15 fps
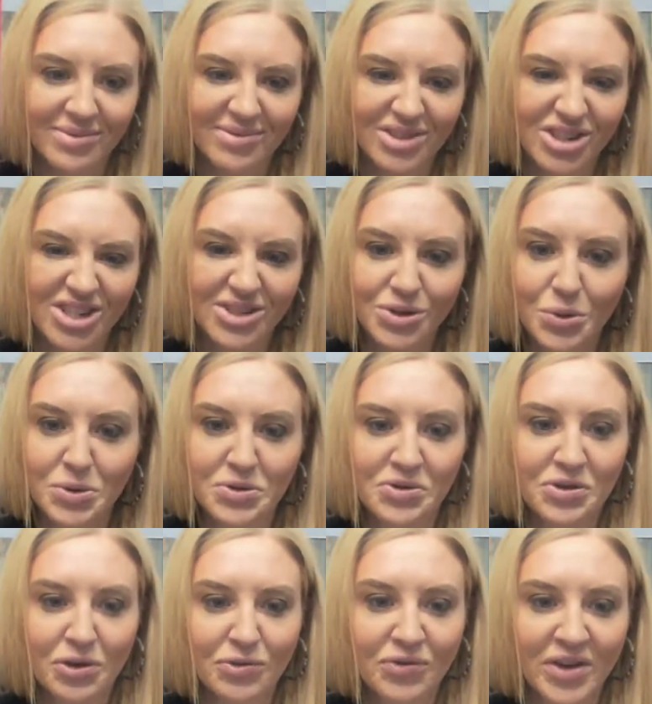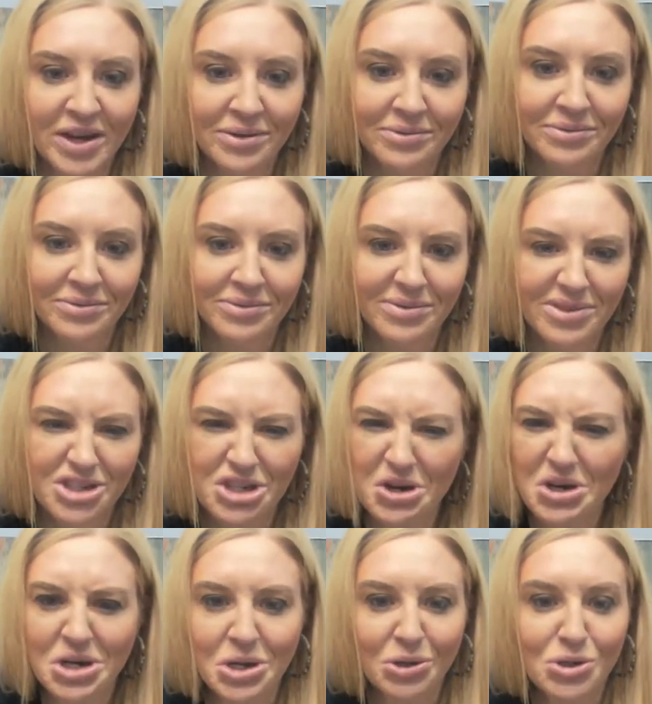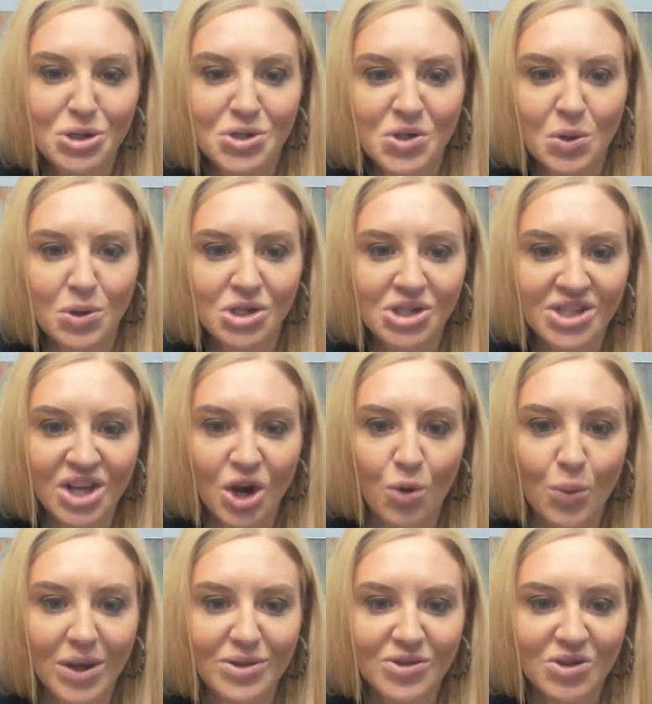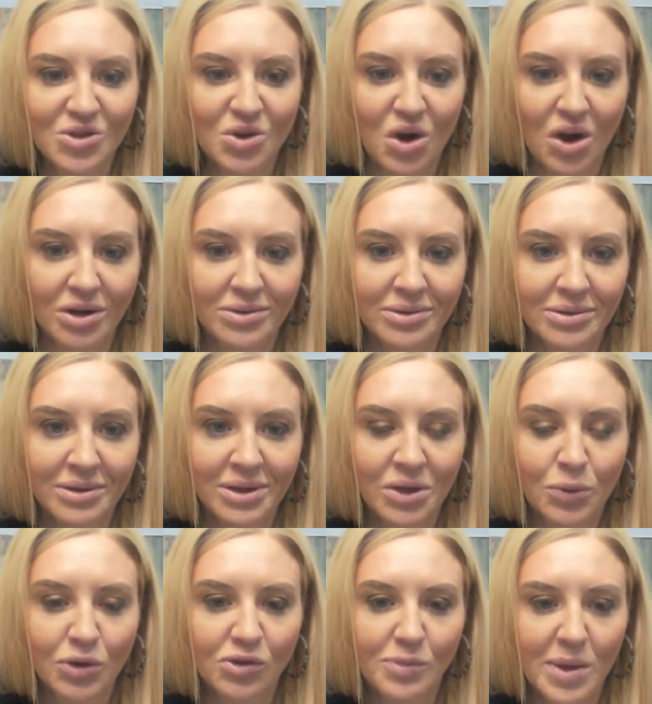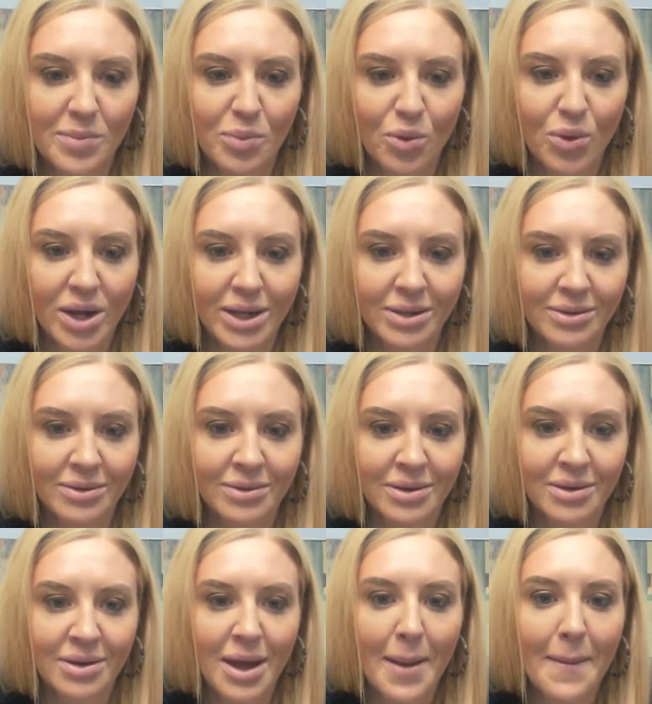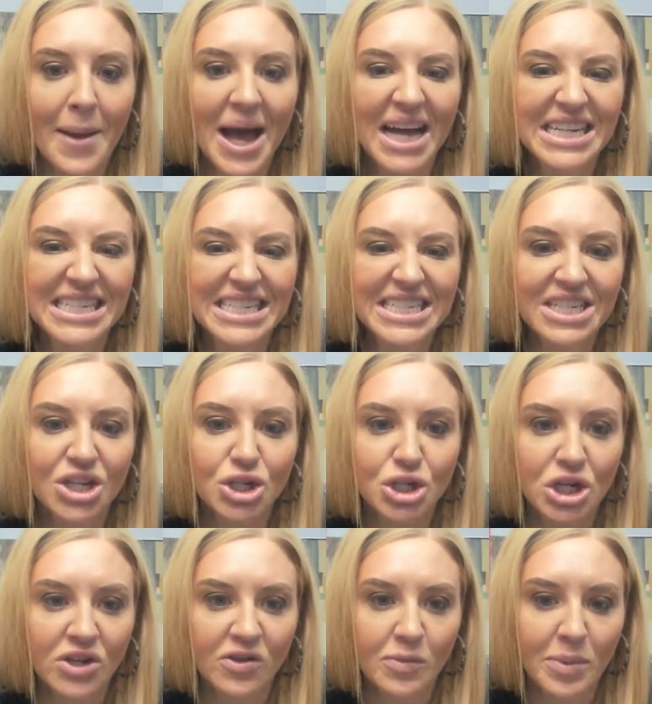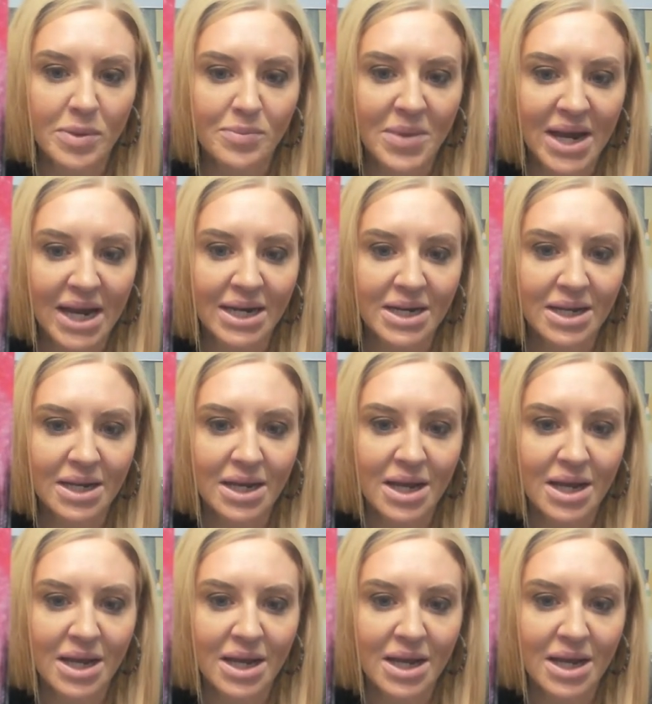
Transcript: She's going surfing. She already knows she's going. She's got her wetsuit on. What's my point? A decision has been made.